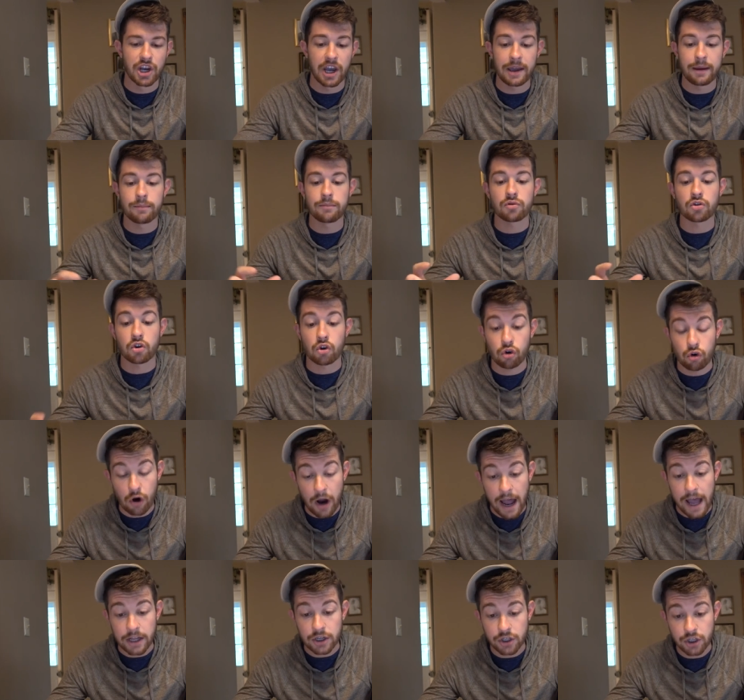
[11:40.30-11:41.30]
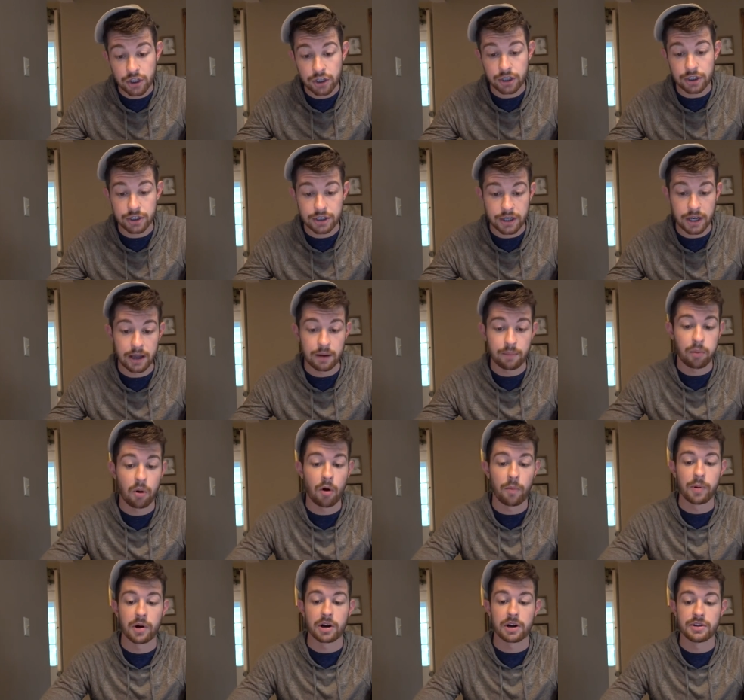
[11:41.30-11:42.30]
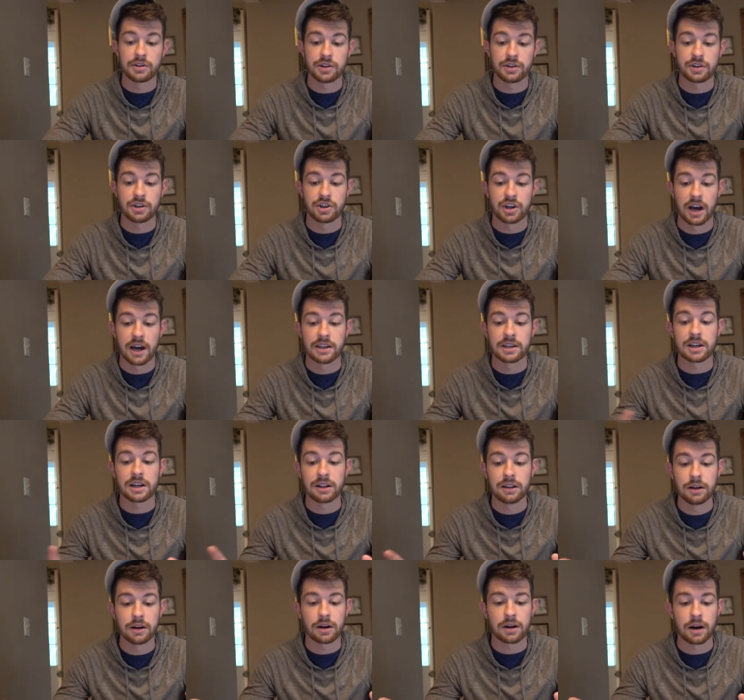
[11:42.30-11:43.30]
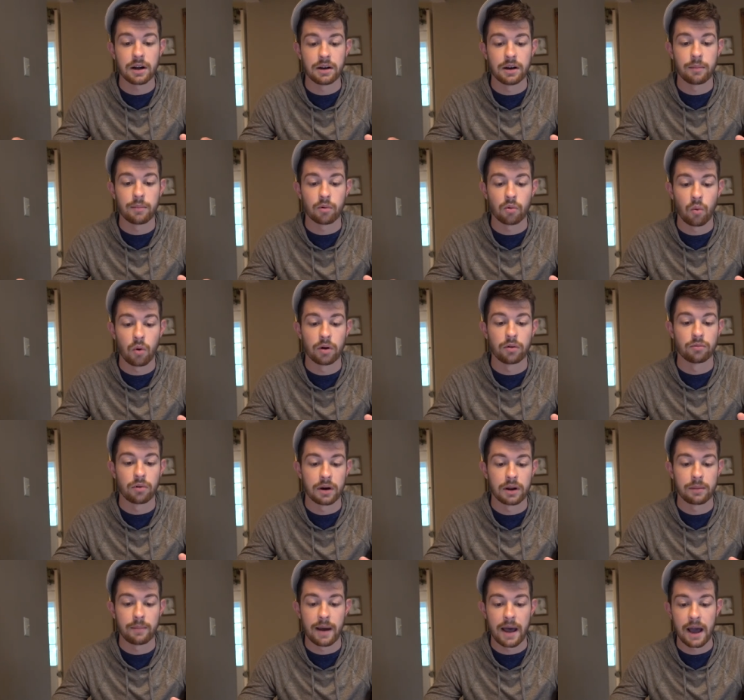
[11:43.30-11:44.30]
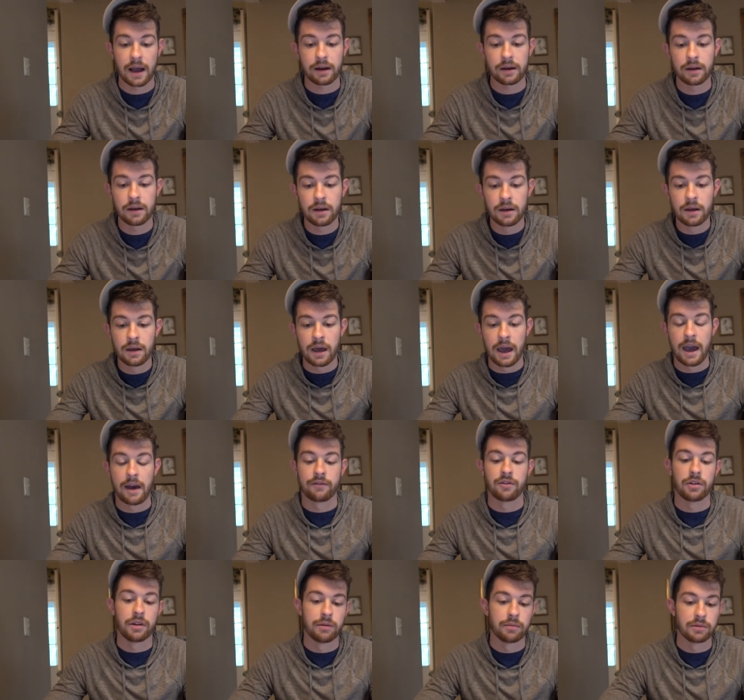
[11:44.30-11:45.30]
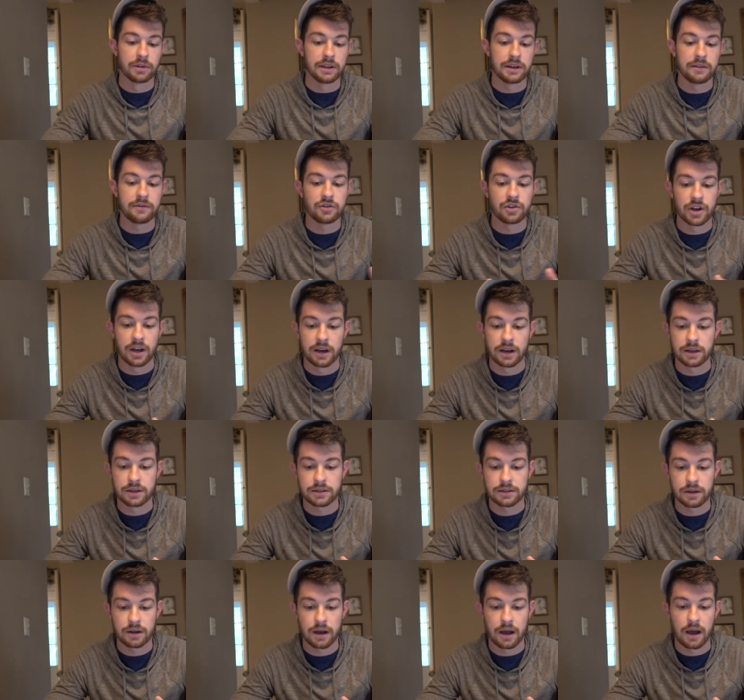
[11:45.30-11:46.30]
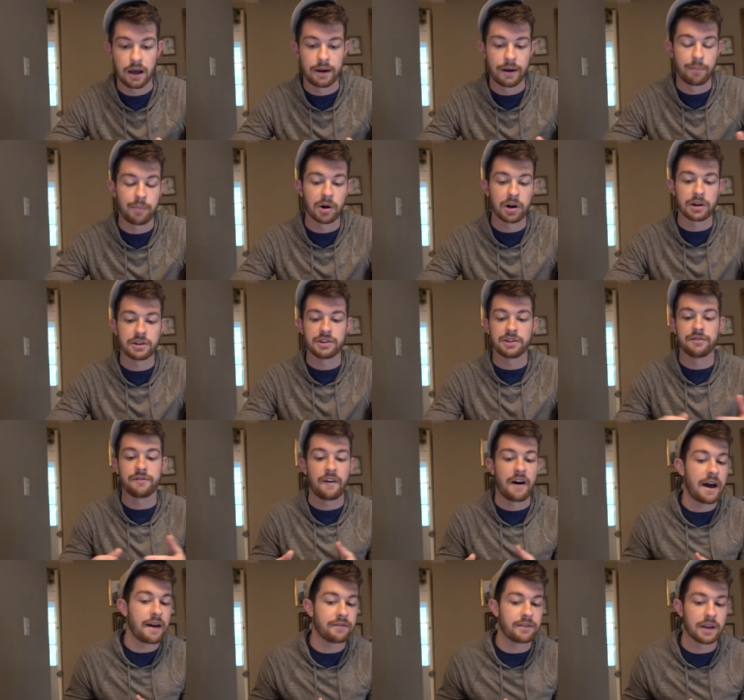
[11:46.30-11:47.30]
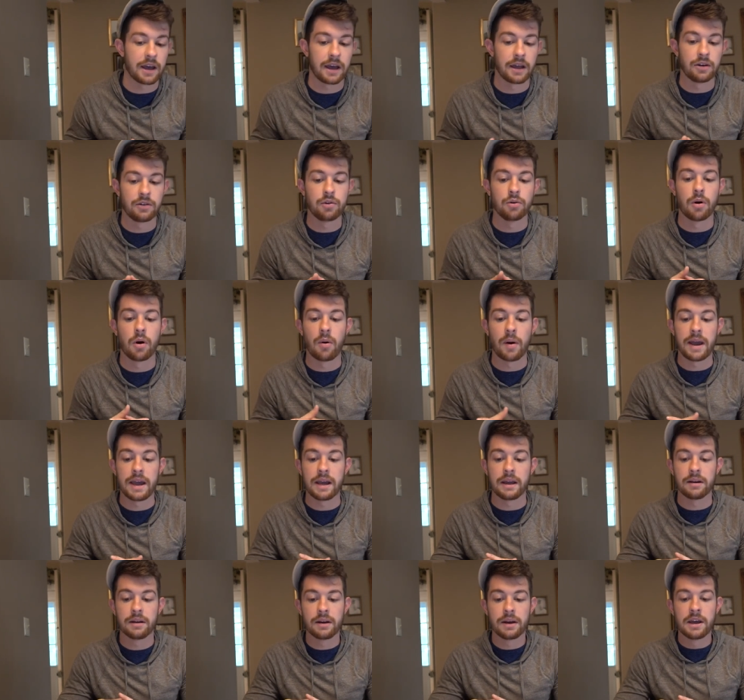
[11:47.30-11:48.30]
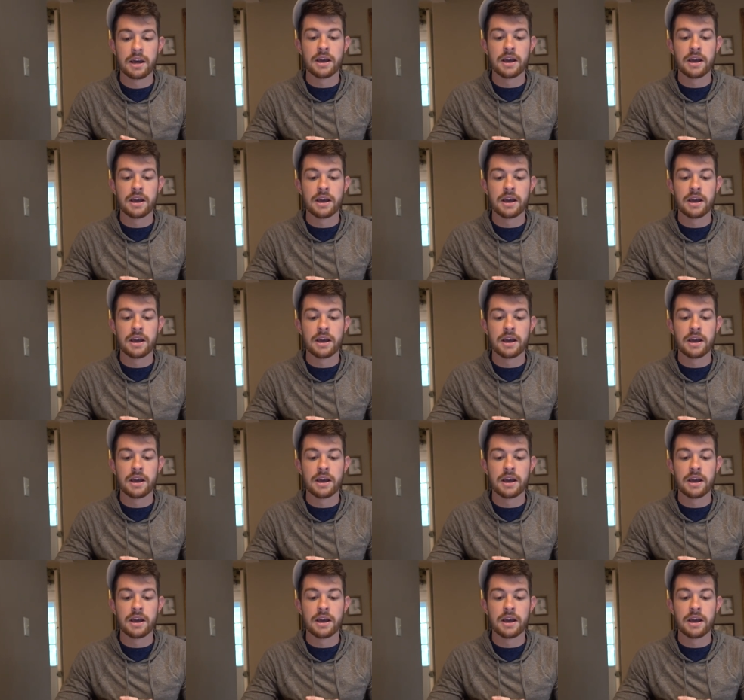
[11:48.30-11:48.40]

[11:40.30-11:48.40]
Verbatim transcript: James Kratch said Paul Perkins is the Giants' clear cut number one running back after they released Jennings. Uh, now Perkins is 5'10, 208.